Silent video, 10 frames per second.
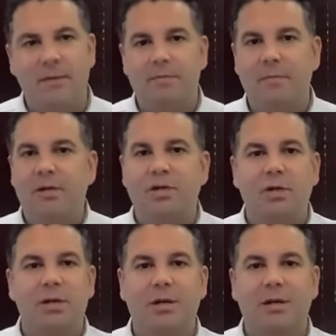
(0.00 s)
make make
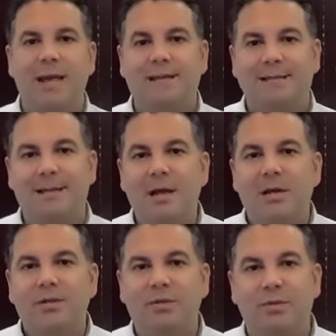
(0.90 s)
sure it connects
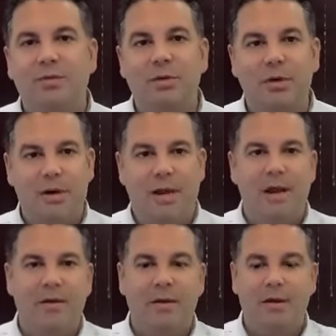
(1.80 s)
to their
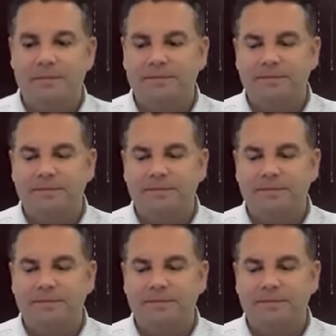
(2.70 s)
area.